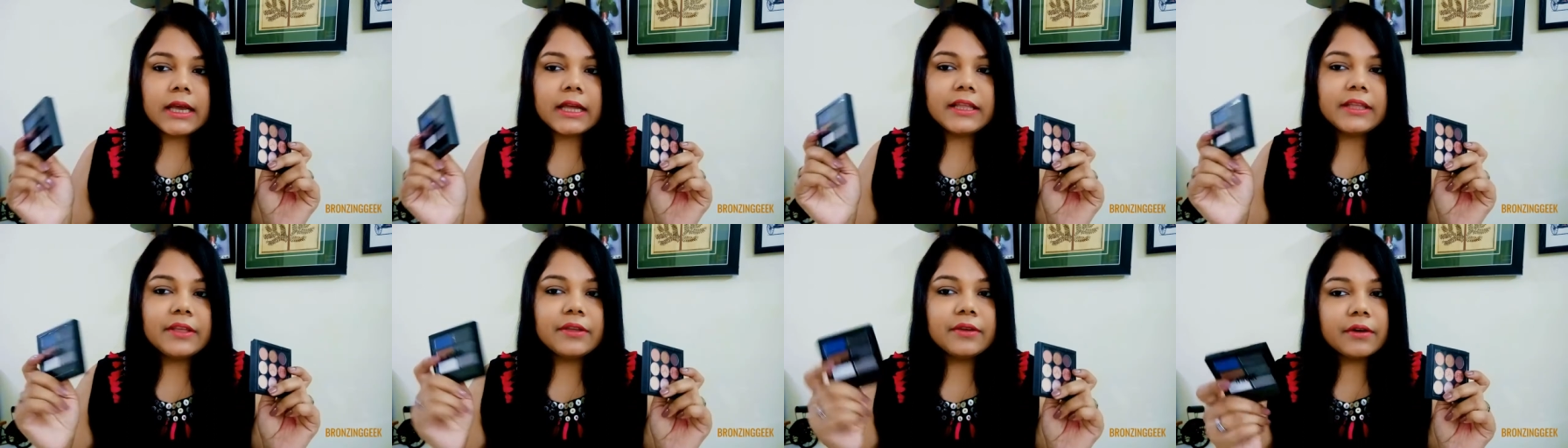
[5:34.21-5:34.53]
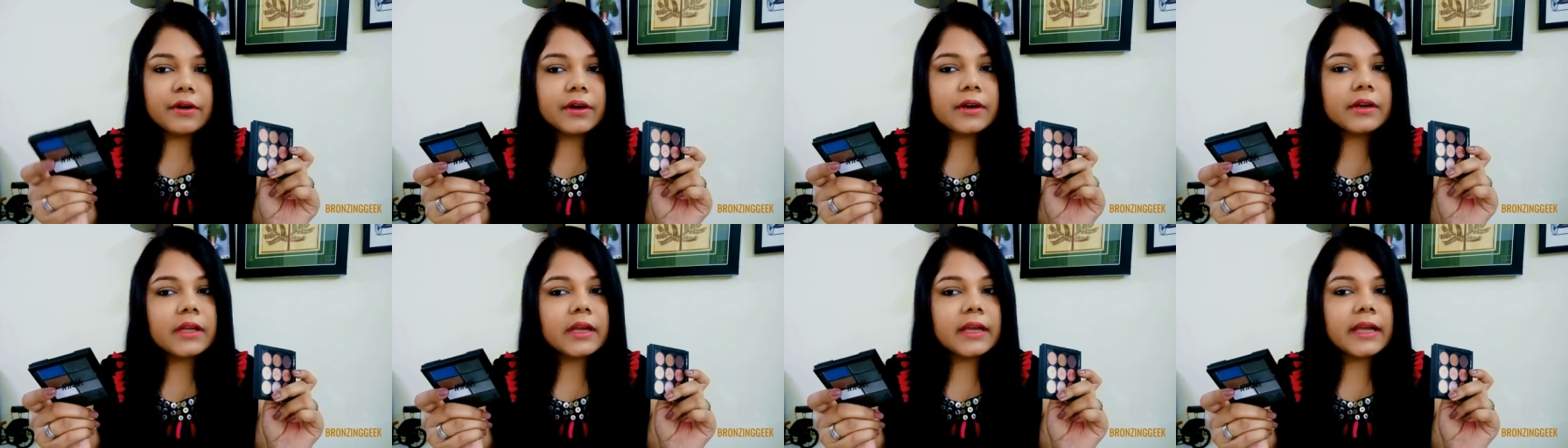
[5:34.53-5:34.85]

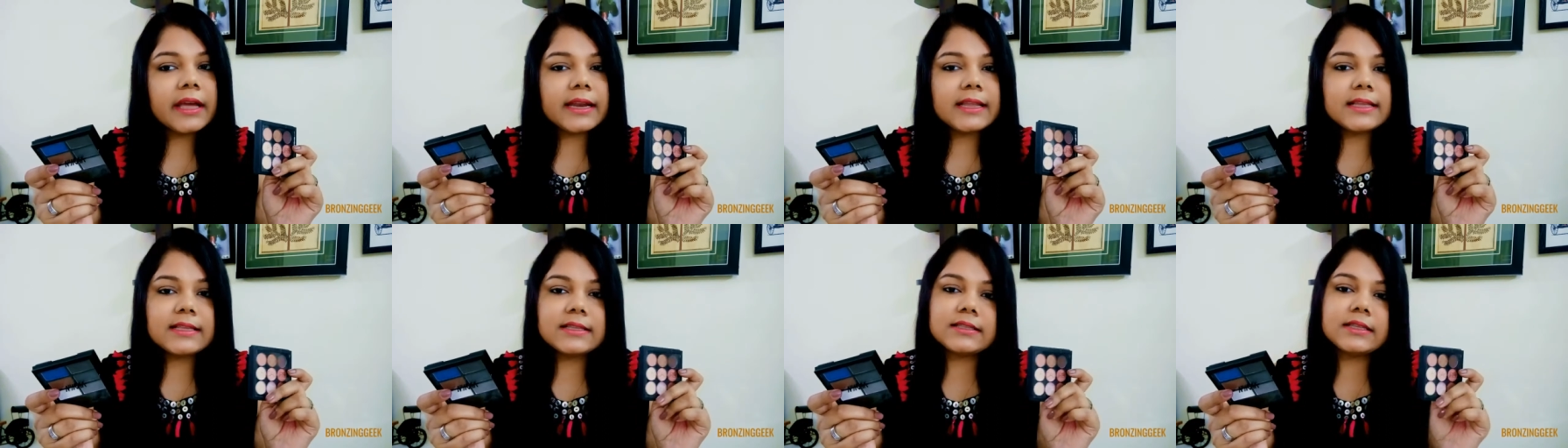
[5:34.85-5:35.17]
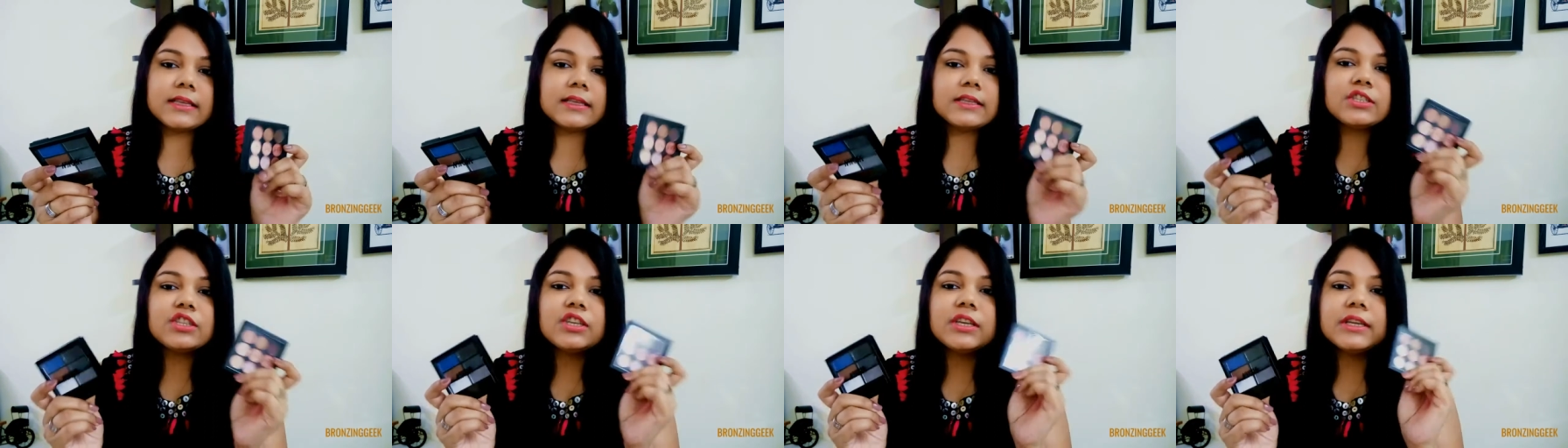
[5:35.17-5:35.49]
Here you're getting
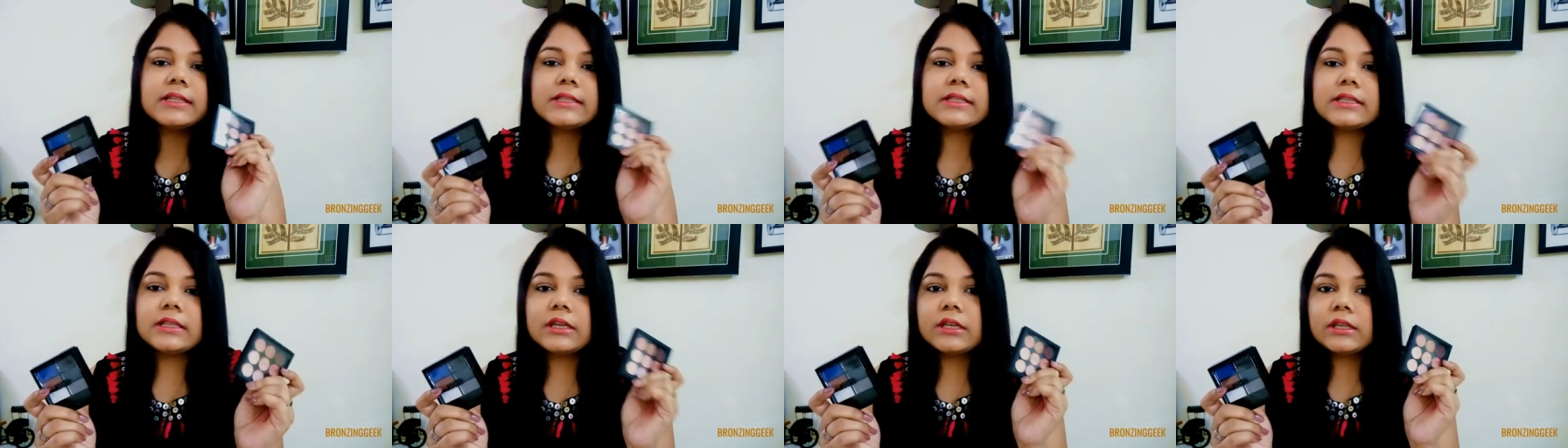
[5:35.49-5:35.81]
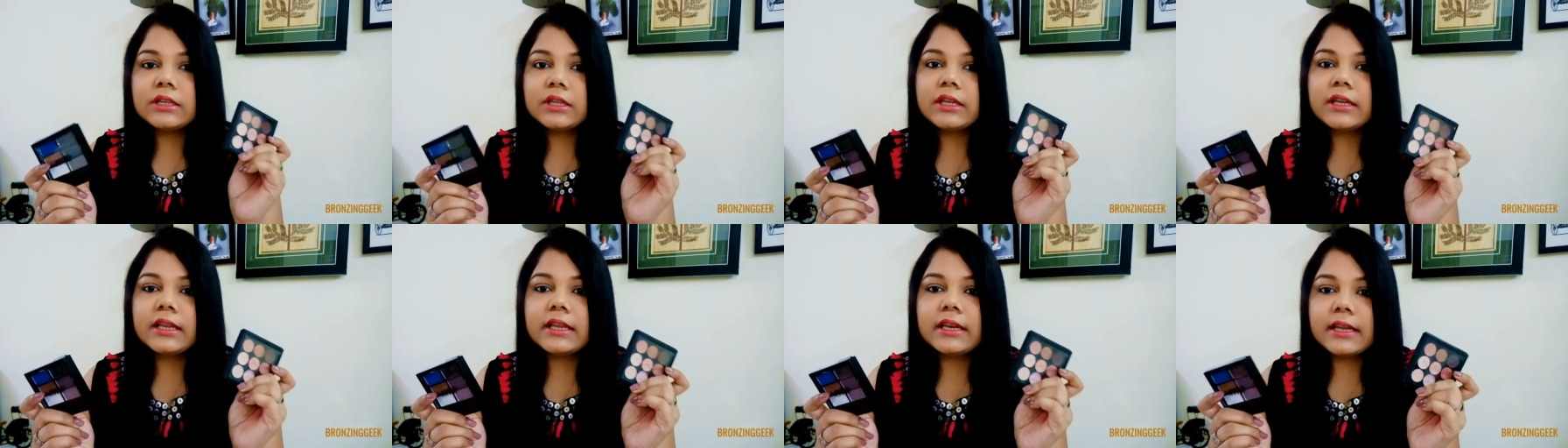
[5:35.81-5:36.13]
6 shades, here
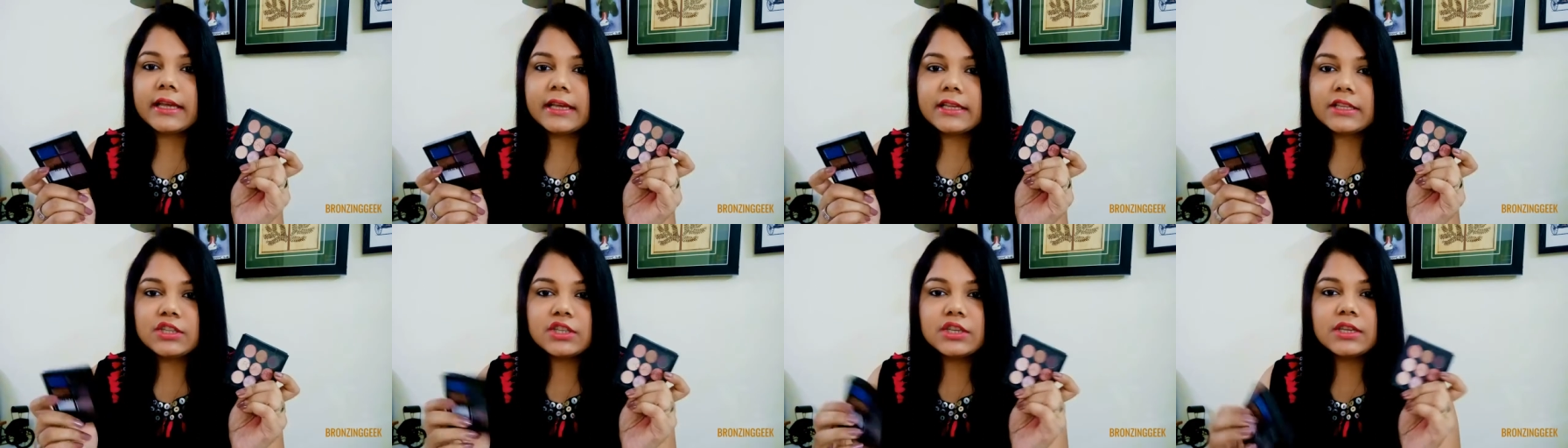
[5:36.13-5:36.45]
you're getting 9